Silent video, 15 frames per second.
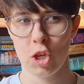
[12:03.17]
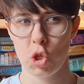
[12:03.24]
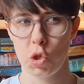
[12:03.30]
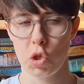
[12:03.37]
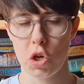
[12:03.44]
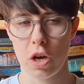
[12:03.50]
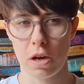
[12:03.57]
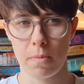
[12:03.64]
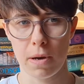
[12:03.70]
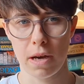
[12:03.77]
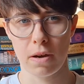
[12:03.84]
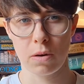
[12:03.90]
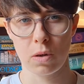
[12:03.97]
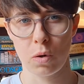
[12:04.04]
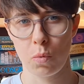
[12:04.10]
to talk
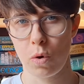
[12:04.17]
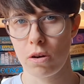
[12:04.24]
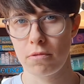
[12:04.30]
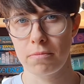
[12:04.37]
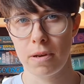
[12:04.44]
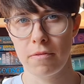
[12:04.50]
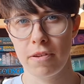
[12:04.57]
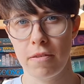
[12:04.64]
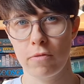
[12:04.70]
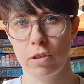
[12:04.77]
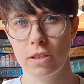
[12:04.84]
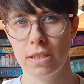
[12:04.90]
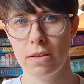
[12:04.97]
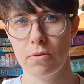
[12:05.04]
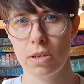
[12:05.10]
about one of my
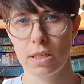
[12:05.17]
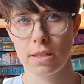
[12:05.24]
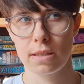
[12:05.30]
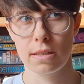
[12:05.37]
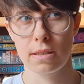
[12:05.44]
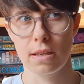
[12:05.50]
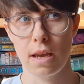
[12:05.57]
favorite series,